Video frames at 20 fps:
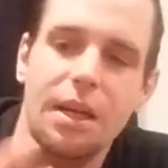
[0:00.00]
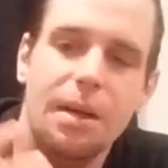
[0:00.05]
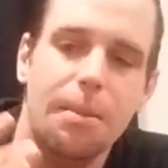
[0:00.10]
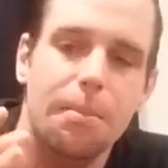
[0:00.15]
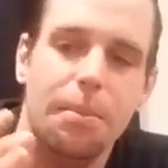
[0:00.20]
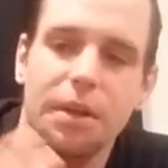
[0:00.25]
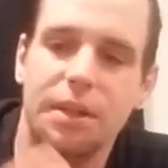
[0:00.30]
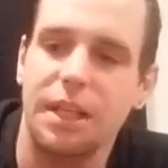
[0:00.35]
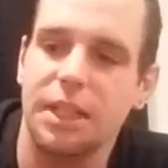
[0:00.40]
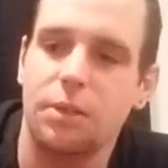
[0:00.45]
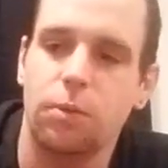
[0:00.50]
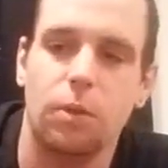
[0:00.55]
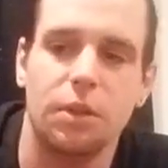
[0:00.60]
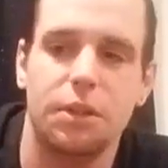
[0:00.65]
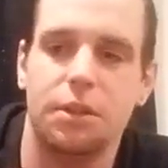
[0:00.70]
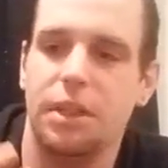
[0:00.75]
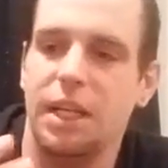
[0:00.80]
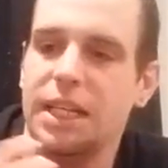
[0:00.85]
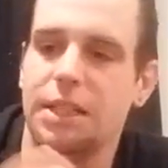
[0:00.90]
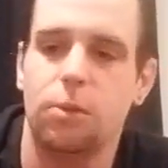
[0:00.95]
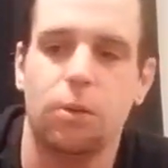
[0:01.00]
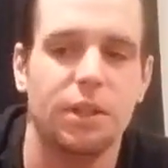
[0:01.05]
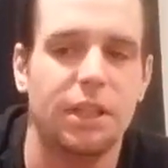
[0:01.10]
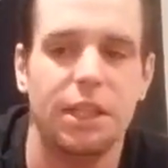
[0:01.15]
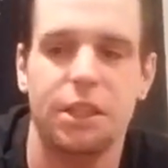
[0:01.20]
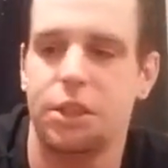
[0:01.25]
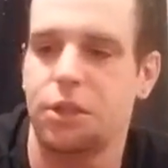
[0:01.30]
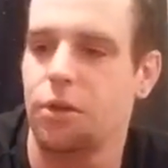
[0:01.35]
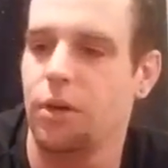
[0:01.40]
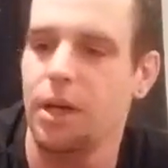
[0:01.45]
But that's what that's what
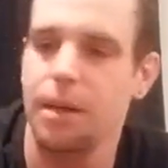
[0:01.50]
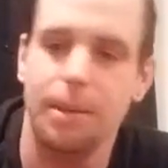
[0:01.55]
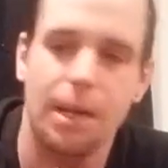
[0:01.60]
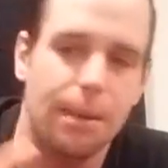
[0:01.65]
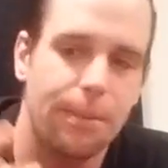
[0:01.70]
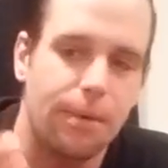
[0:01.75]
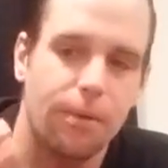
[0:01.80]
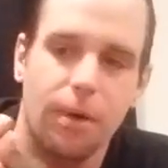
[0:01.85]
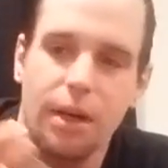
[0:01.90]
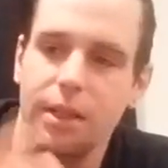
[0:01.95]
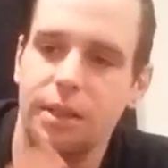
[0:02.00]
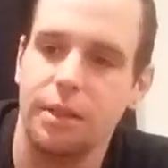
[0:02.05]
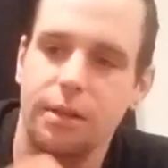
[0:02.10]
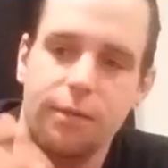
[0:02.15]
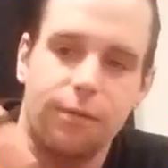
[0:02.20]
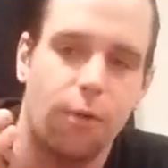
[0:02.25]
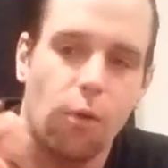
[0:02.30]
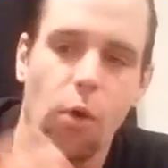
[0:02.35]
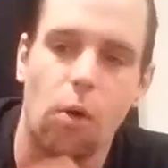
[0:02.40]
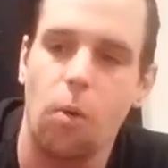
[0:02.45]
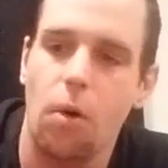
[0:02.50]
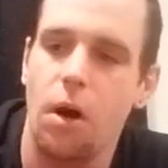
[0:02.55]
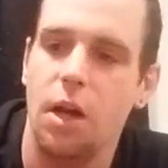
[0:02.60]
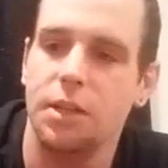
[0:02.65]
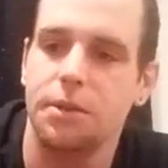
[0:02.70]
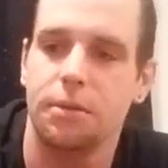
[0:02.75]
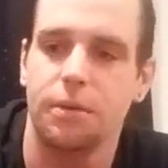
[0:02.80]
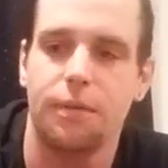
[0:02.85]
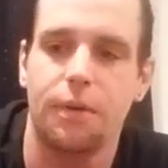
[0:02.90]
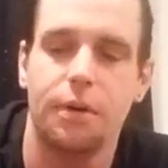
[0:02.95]
that screamed at me right there. Four
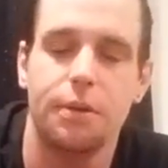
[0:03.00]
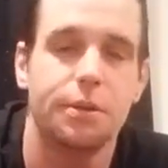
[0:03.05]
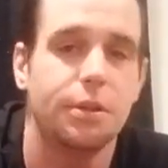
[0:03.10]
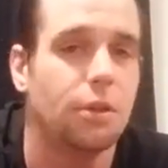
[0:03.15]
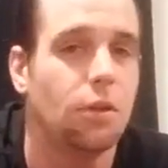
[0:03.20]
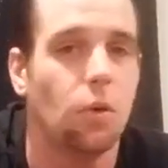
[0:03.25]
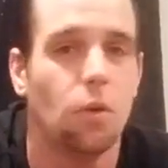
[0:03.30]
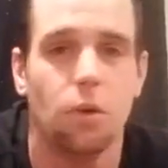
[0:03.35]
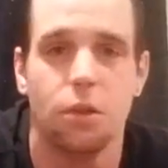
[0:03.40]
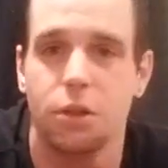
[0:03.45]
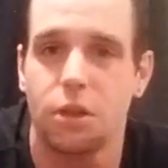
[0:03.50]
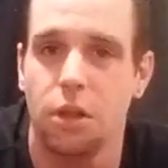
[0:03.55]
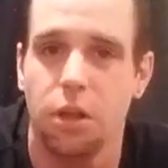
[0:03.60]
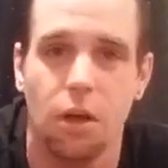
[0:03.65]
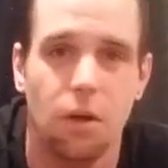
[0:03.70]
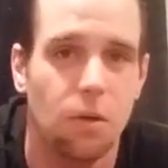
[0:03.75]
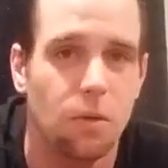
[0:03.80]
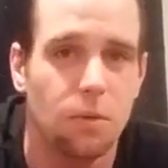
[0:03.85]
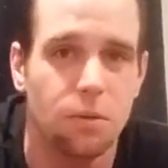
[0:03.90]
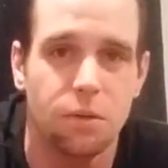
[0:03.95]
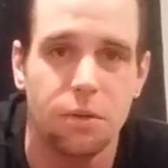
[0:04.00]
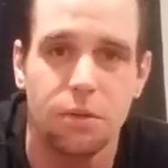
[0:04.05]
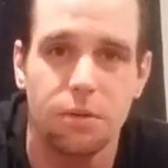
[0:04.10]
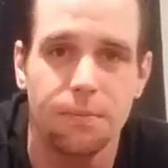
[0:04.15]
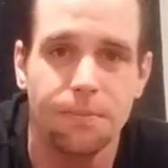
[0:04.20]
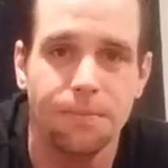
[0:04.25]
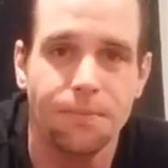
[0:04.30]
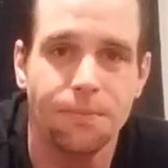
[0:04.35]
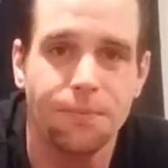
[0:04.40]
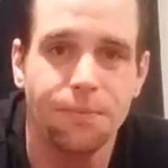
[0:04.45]
wands reversed, doors closed.
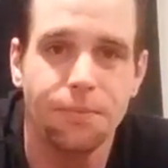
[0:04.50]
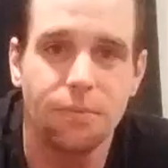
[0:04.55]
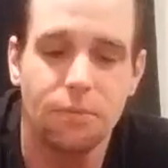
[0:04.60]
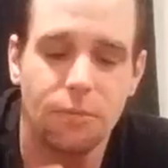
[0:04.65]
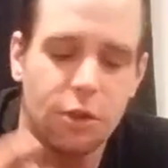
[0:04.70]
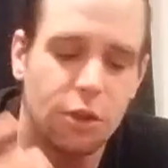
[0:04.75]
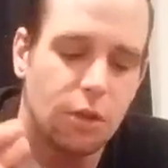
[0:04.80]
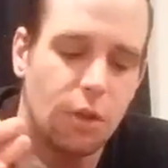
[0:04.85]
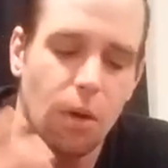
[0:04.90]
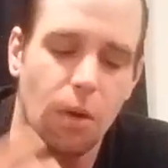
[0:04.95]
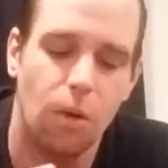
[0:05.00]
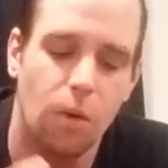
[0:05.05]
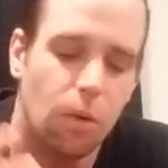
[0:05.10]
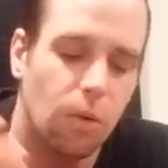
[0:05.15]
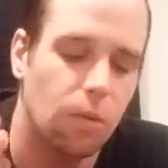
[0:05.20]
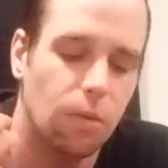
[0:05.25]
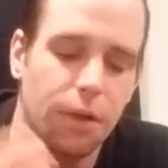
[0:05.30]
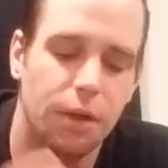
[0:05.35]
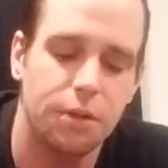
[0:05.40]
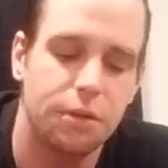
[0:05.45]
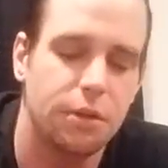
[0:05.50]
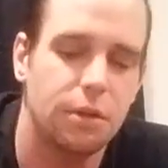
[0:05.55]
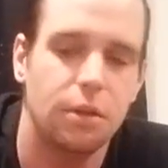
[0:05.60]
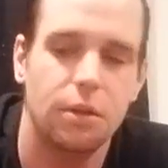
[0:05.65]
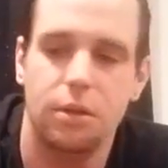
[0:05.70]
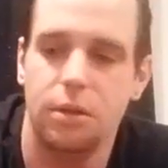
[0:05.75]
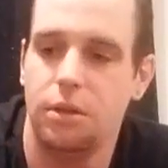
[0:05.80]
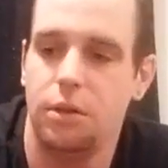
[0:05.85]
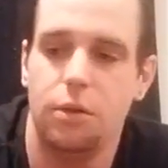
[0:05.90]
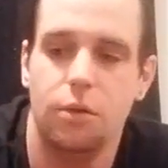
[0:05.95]
So there's
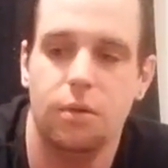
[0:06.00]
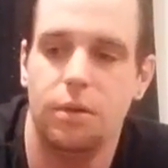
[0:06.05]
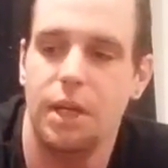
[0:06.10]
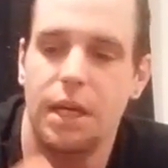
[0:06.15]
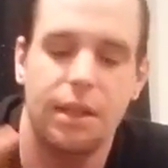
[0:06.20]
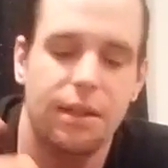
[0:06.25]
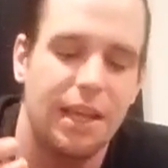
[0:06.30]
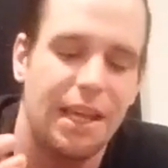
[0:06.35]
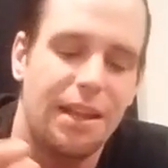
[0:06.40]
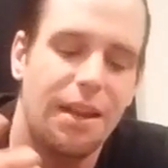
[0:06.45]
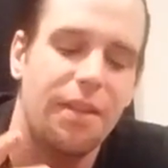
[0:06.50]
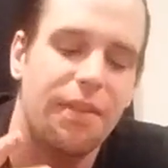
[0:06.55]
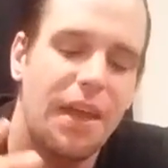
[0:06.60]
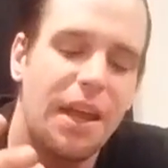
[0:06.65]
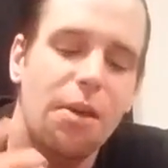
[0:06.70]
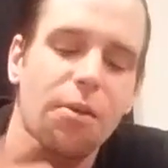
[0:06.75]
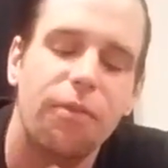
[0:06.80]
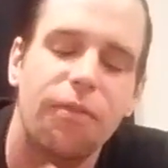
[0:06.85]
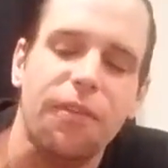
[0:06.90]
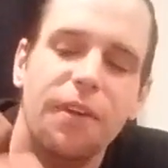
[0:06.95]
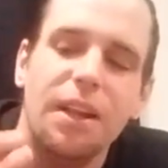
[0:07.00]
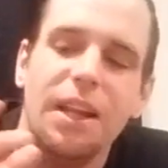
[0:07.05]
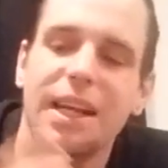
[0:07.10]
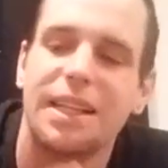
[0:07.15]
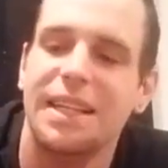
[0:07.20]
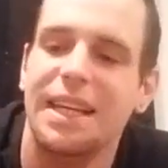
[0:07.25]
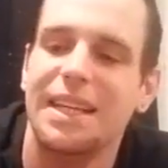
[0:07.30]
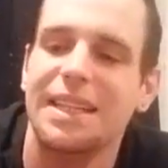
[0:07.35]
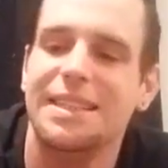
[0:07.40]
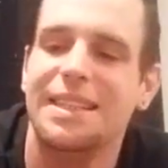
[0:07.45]
they, they, they don't feel
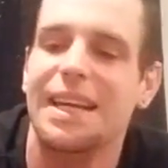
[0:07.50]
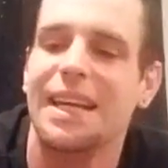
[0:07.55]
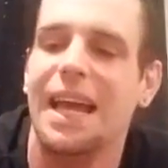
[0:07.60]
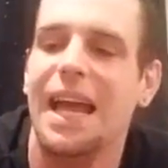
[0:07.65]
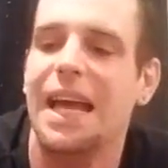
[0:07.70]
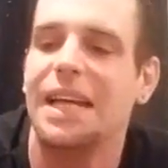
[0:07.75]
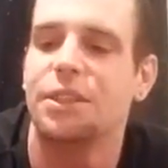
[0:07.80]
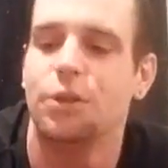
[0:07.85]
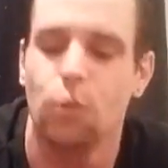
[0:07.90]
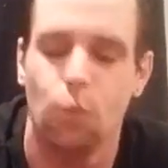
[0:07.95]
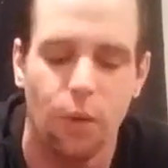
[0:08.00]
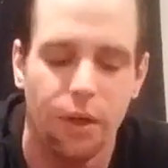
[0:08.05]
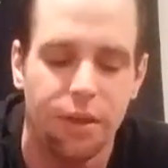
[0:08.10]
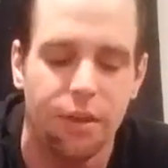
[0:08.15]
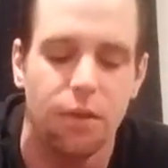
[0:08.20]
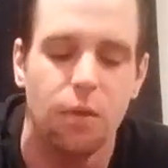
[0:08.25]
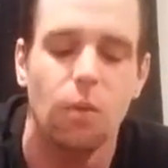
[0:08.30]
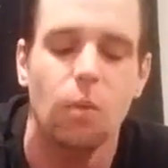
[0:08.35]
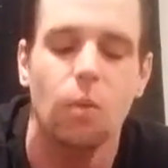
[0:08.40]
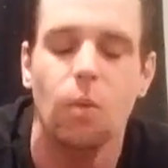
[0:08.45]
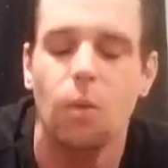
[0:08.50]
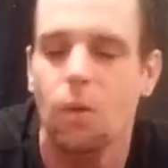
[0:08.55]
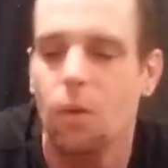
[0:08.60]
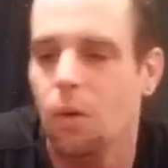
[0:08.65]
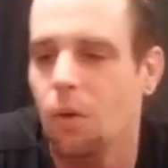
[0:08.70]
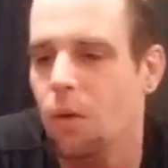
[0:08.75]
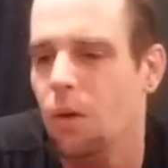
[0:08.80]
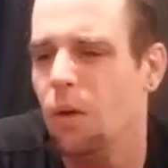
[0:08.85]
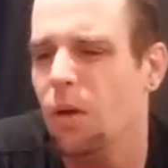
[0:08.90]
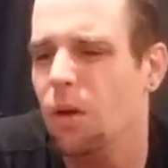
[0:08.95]
like they can take action with you.
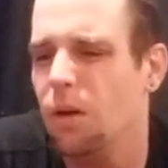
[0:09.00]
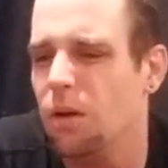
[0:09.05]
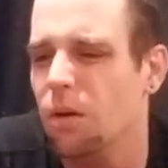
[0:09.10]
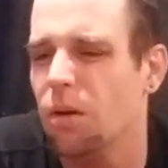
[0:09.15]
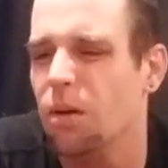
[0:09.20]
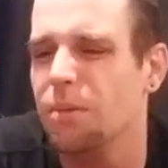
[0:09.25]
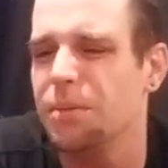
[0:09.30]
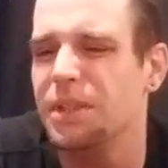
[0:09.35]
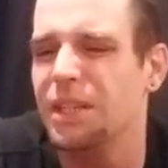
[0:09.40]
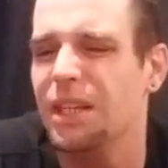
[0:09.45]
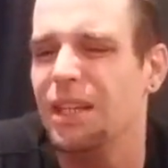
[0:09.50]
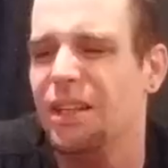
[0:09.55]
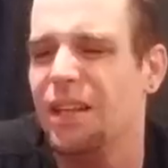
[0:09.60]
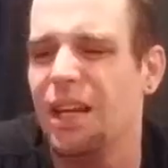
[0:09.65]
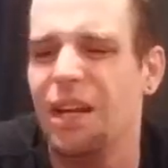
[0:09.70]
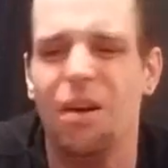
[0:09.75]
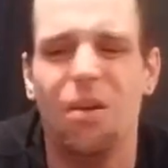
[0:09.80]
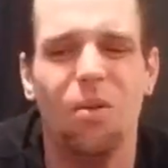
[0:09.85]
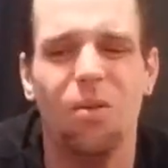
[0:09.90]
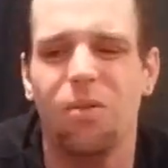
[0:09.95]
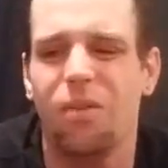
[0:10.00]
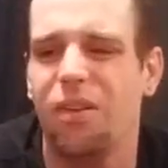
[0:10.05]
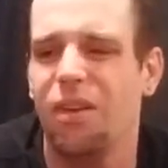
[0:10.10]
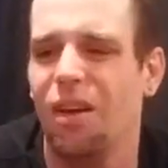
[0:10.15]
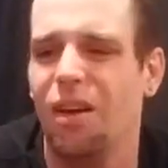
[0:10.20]
You know what I'm saying? They don't.